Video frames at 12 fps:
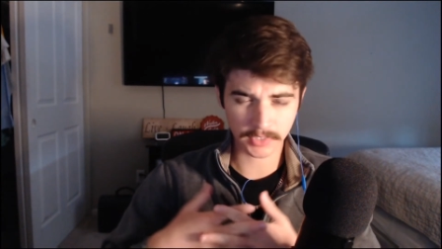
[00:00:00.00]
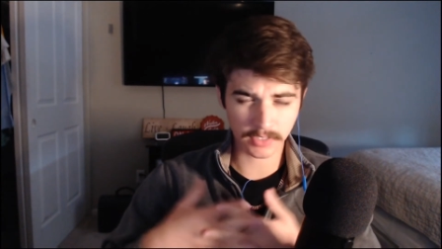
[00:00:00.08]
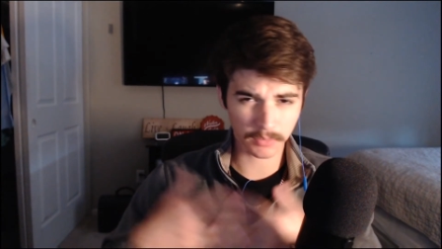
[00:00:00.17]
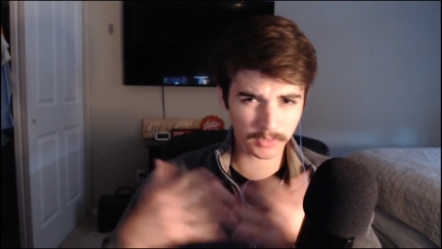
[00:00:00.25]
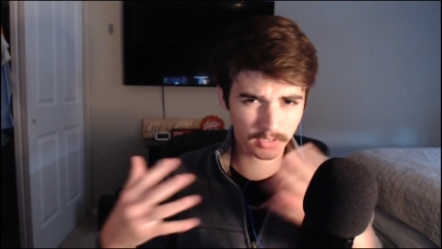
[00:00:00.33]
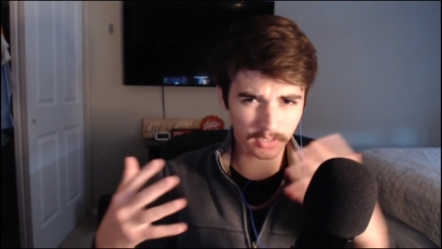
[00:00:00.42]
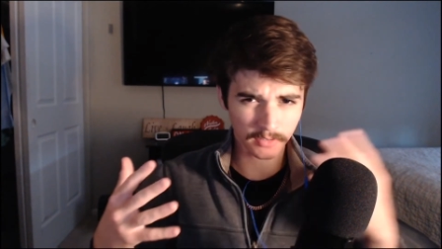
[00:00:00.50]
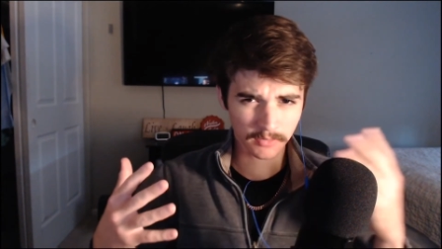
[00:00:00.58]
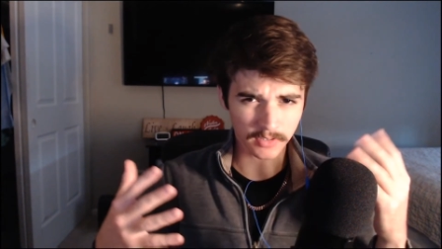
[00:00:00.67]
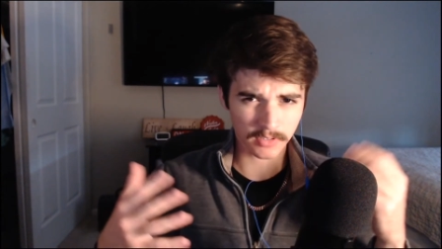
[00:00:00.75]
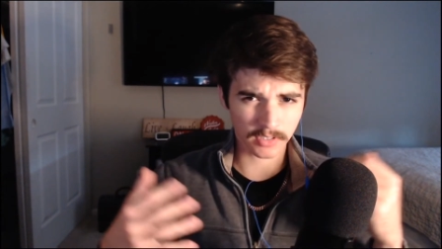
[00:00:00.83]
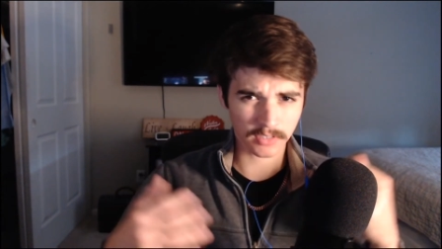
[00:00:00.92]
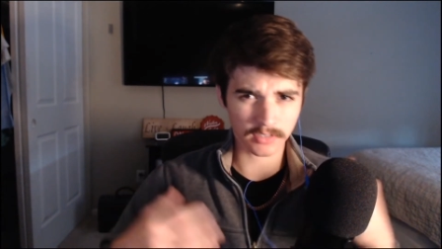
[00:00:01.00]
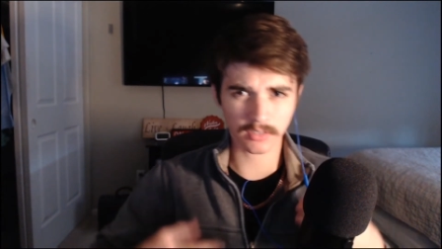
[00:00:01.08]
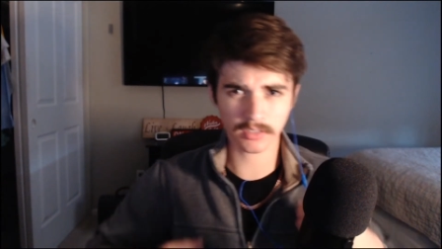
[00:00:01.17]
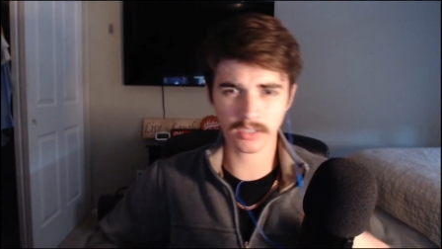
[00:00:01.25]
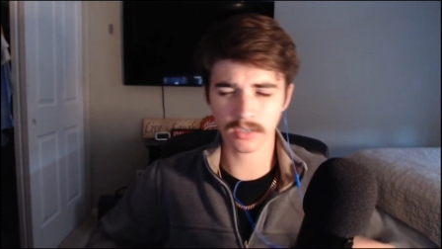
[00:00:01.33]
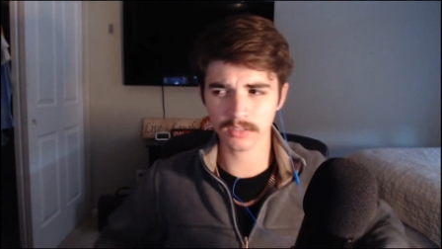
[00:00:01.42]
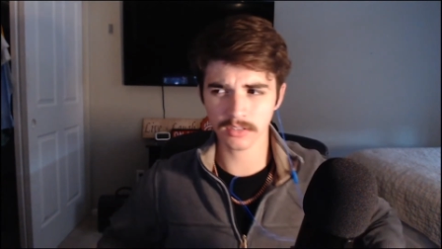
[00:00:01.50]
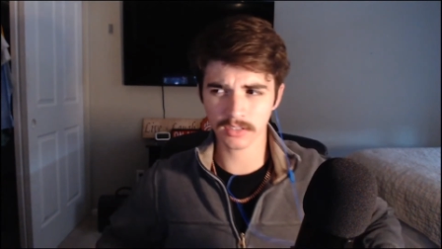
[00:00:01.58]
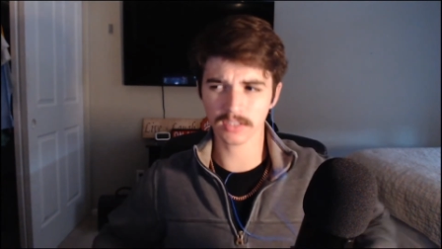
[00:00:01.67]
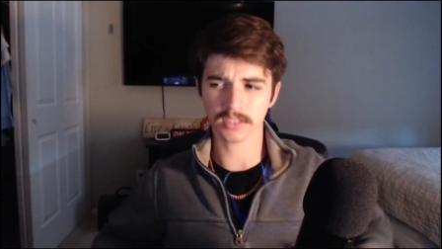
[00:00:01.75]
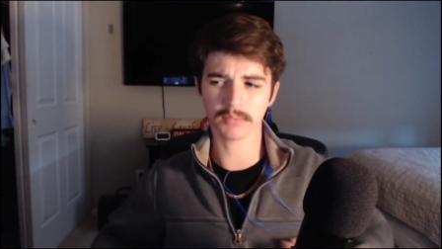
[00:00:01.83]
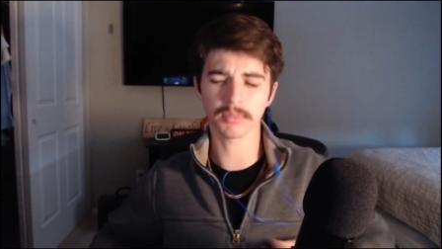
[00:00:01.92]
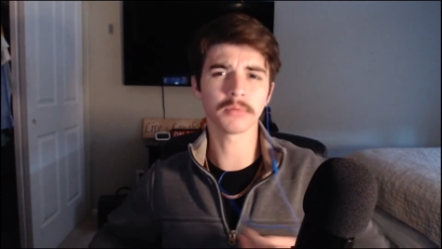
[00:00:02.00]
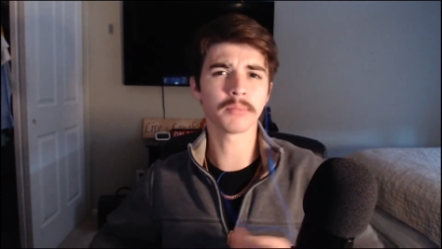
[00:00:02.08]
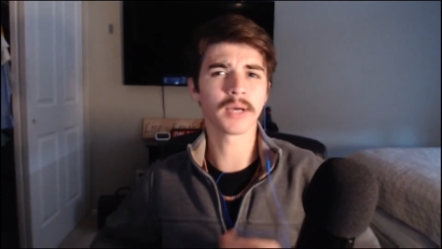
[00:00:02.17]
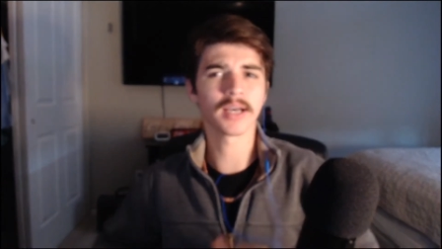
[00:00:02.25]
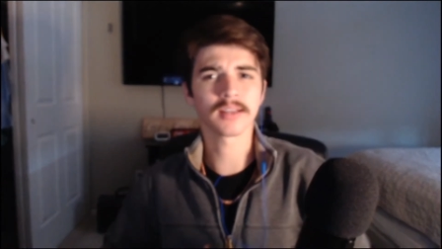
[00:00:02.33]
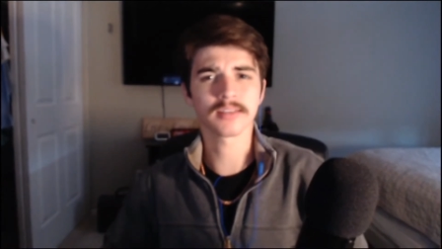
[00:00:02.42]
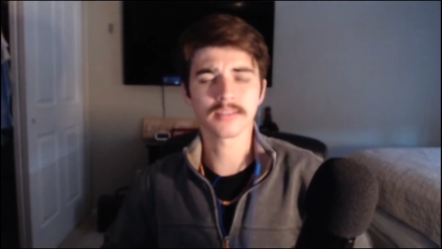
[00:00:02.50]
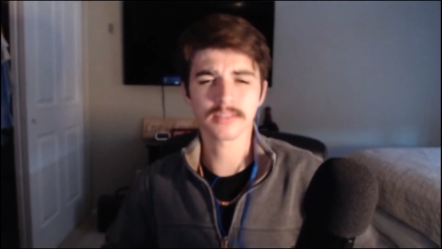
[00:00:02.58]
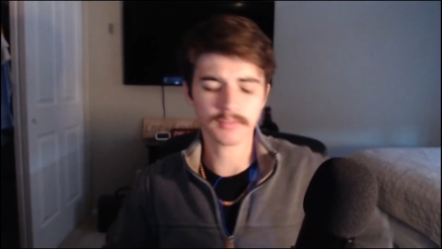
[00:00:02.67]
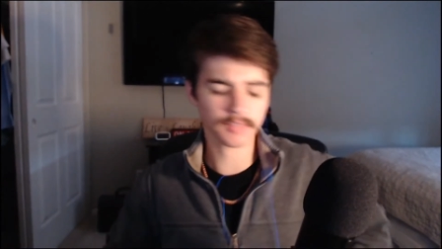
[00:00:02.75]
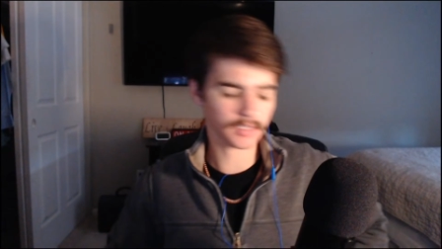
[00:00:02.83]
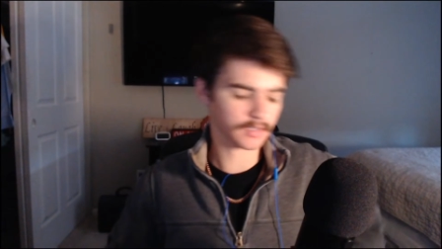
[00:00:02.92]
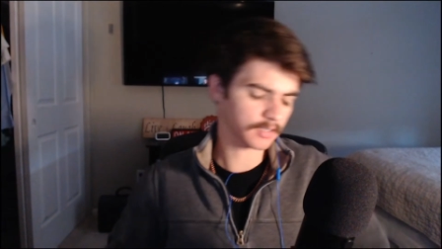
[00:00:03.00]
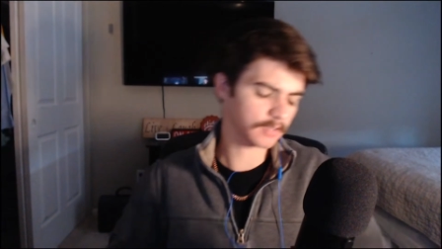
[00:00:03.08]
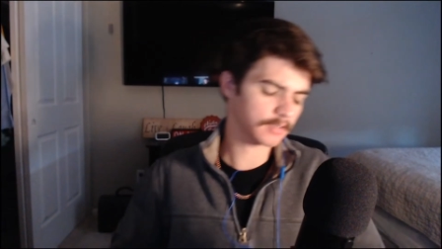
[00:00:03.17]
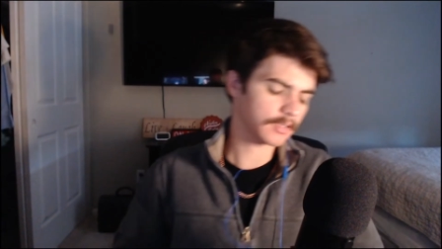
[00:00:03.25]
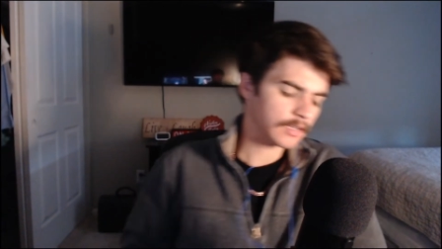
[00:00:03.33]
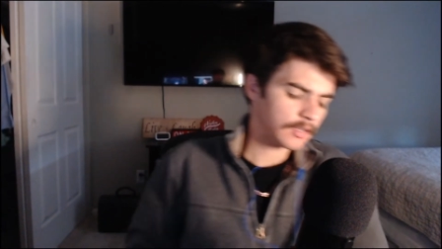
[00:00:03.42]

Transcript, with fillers: Is that what you think of when you think of self-care? Do you think of like a bubble bath and stuff like that?